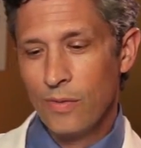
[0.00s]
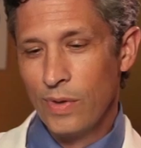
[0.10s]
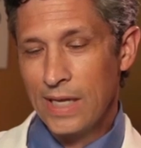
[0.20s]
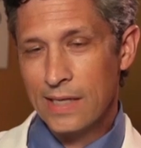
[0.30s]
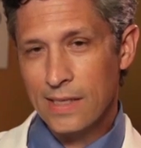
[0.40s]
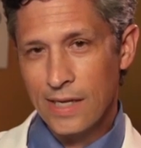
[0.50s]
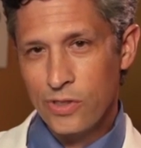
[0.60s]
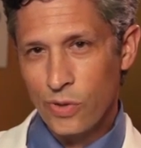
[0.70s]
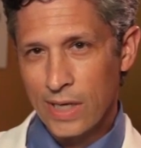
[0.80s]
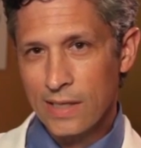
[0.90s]
When the SI
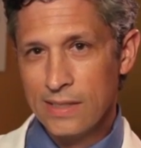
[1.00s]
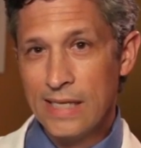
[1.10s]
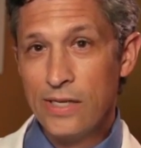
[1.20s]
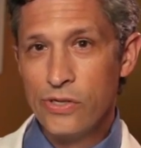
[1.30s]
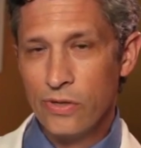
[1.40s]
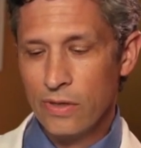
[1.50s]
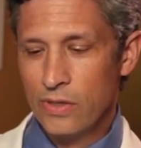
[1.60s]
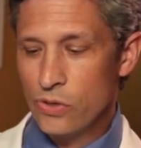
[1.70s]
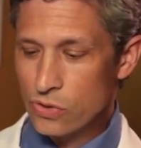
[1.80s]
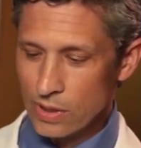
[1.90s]
joint gets
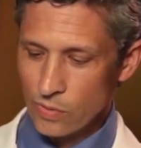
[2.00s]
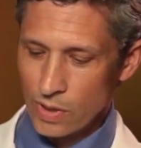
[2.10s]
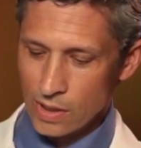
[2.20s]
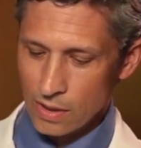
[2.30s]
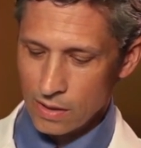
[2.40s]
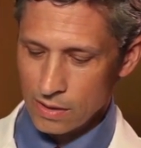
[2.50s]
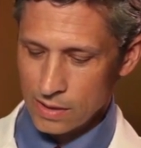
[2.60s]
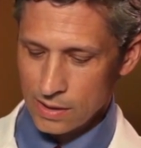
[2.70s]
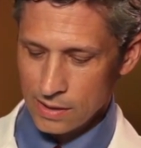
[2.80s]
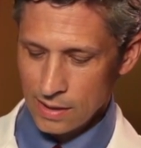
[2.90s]
injured, usually what
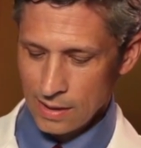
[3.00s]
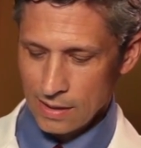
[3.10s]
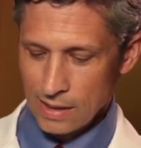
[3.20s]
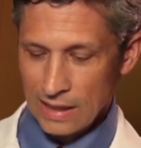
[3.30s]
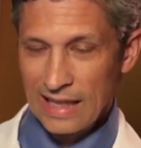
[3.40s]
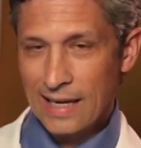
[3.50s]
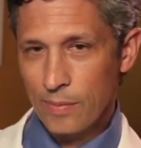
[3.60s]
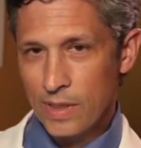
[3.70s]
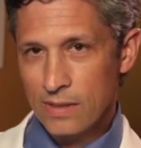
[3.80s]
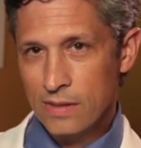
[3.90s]
occurs is the
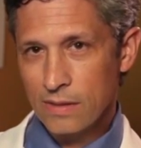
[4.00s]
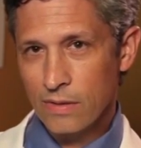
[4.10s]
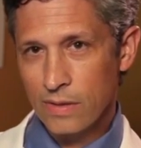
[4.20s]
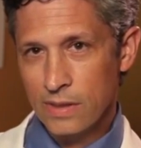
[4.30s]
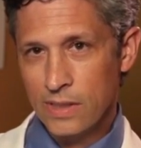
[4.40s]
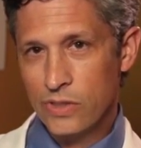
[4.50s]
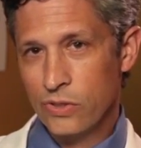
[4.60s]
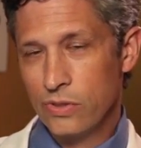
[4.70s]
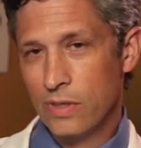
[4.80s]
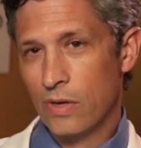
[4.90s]
ligaments or the
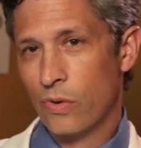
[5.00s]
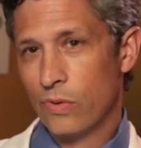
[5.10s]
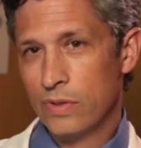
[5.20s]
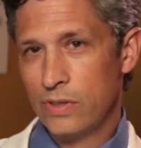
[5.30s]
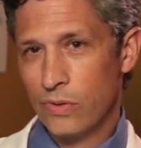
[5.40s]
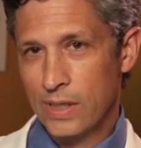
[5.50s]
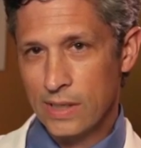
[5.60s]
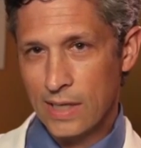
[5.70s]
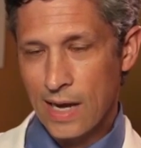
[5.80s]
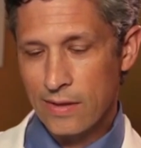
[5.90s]
tissues that hold the
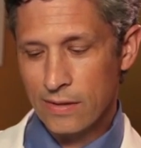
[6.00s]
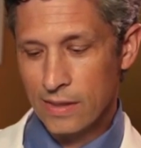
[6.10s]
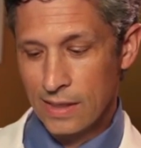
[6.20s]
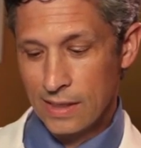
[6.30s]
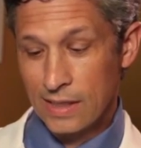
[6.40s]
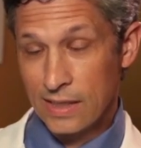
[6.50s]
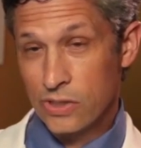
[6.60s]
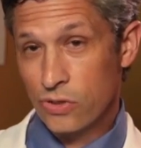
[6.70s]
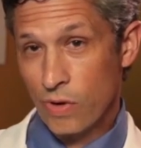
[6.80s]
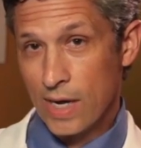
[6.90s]
joint together get
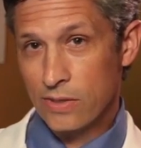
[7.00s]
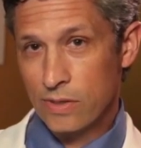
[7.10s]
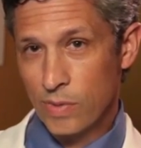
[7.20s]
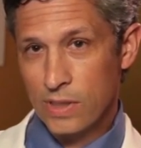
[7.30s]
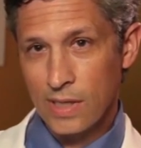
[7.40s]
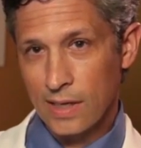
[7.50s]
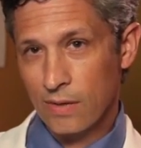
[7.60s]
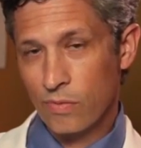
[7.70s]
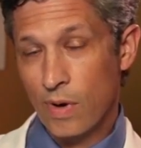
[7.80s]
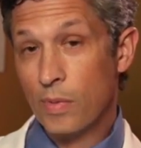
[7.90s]
stretched, much
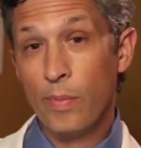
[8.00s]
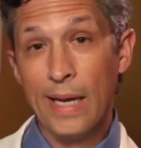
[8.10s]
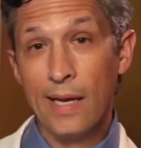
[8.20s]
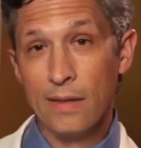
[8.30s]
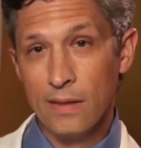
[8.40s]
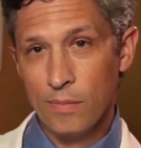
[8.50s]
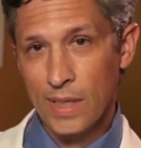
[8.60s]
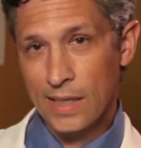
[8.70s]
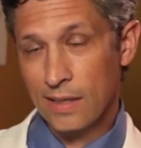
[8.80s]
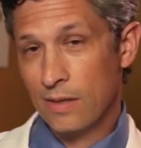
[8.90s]
like a rubber band that
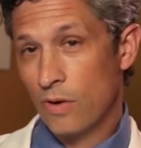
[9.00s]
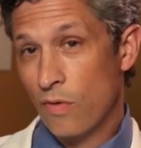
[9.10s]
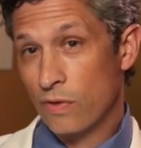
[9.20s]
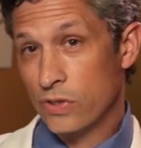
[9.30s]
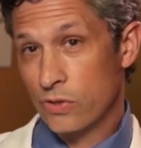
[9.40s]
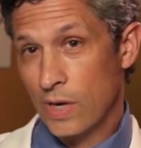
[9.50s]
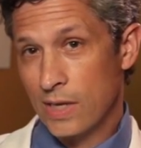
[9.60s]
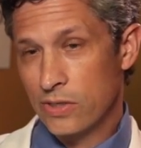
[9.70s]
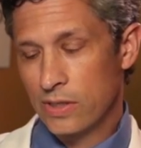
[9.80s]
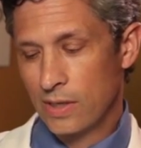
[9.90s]
might get
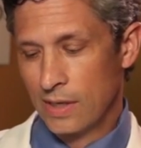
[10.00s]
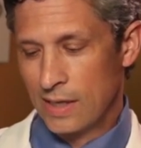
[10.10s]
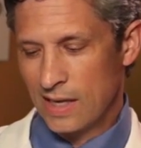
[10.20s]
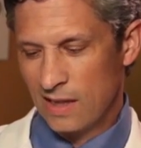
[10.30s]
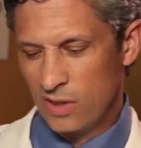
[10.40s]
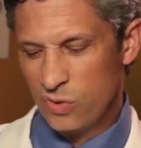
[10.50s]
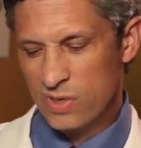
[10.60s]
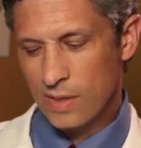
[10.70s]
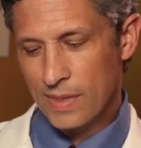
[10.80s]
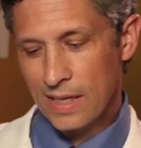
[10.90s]
overstretched and
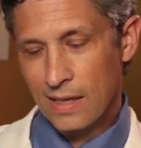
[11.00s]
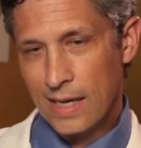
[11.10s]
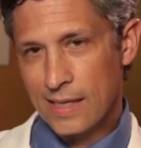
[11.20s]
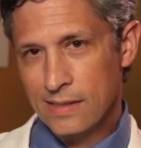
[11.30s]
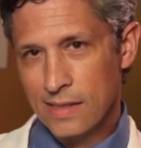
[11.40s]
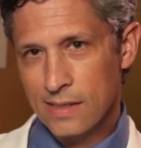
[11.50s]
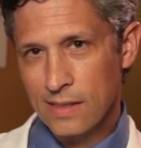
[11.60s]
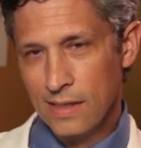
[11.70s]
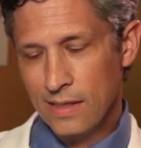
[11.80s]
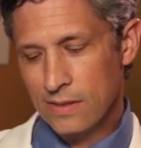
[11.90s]
lose some of the
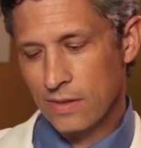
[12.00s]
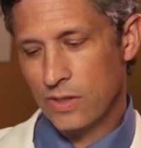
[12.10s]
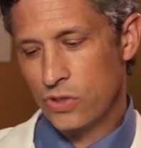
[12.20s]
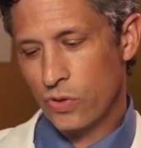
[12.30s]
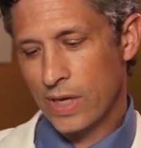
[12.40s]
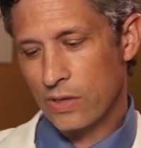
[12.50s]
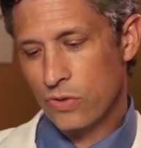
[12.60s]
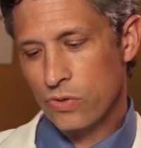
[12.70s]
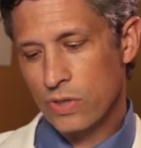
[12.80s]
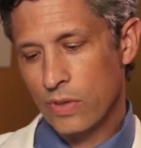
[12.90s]
elasticity. So the joint
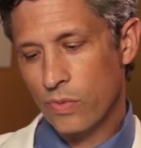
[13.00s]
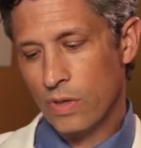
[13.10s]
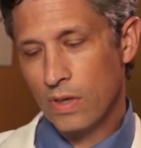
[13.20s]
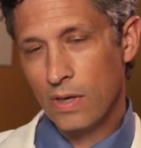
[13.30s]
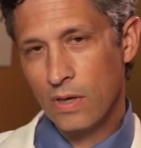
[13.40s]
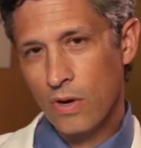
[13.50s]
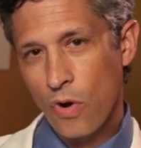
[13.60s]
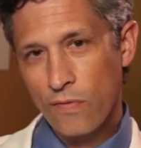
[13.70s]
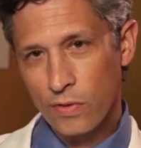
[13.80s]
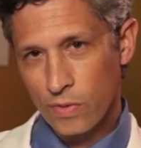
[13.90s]
usually will
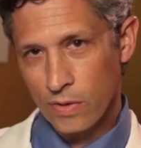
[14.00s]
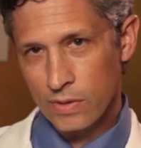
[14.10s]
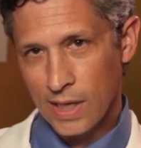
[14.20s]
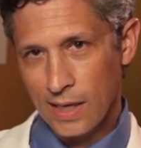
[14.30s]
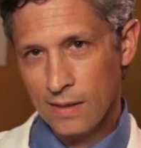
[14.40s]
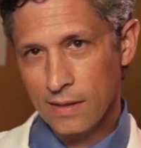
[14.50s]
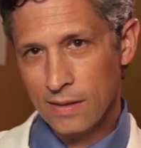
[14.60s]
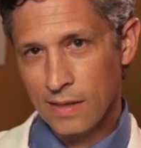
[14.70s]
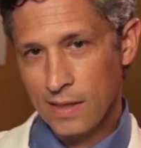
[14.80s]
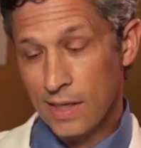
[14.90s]
over rotate
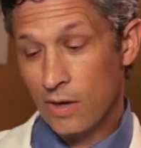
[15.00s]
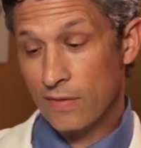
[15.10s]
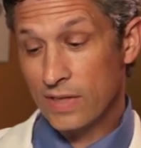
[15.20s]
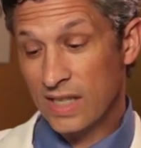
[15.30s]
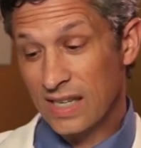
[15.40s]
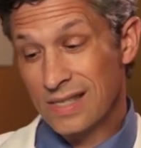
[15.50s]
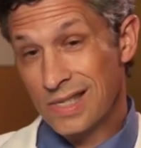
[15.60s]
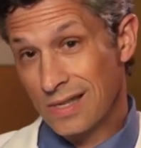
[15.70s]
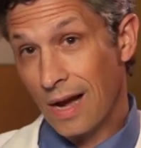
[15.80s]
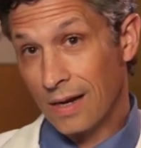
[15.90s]
and then often gets
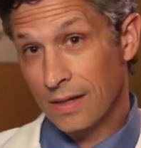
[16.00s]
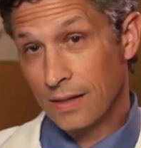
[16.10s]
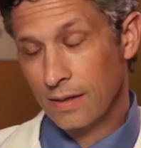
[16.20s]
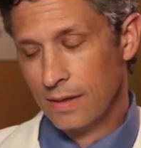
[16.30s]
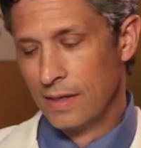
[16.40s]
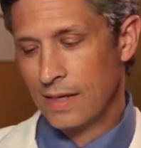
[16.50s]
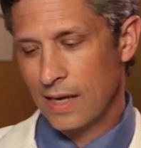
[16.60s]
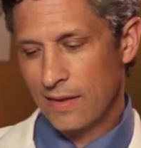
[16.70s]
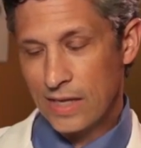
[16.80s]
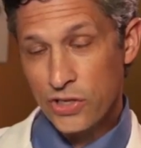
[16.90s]
stuck.
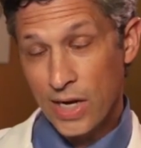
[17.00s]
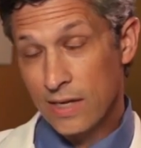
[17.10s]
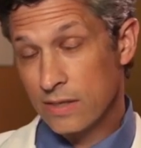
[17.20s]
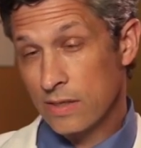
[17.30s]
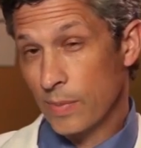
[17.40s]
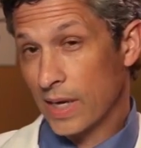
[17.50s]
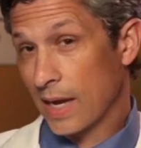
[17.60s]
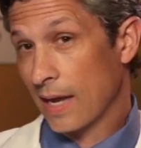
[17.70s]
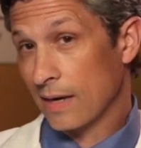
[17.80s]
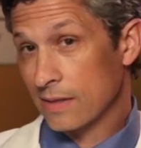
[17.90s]
And that changes the
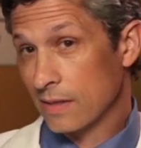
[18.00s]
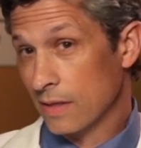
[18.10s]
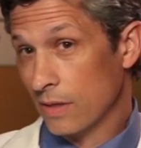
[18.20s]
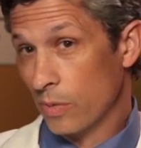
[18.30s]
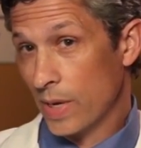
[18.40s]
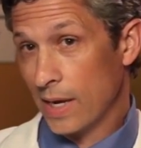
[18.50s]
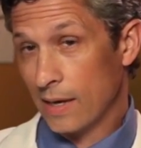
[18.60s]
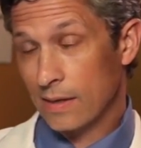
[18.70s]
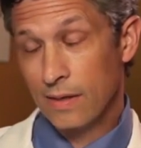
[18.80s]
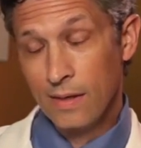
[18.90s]
mechanics of the low
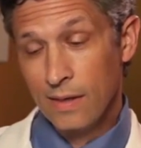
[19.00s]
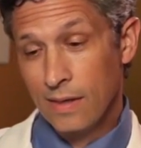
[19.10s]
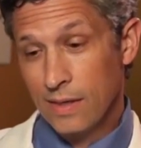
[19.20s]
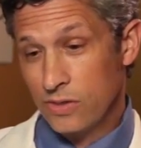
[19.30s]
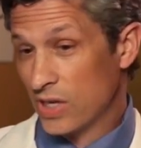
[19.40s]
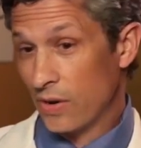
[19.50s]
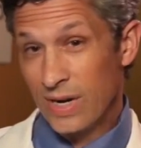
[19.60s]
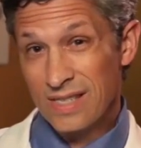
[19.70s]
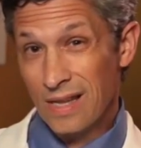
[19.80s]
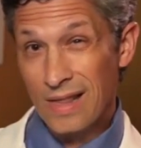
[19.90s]
back and
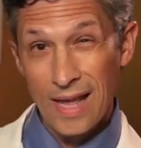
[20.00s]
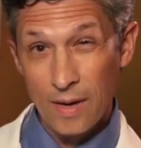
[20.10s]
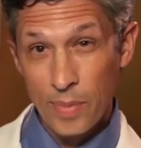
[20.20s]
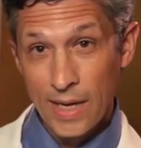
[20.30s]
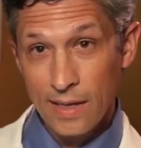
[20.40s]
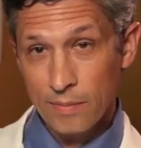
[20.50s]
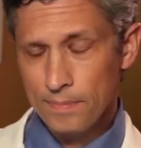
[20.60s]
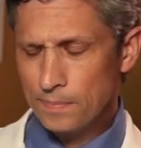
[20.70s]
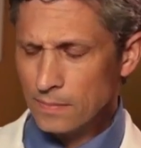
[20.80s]
generates a lot of pain.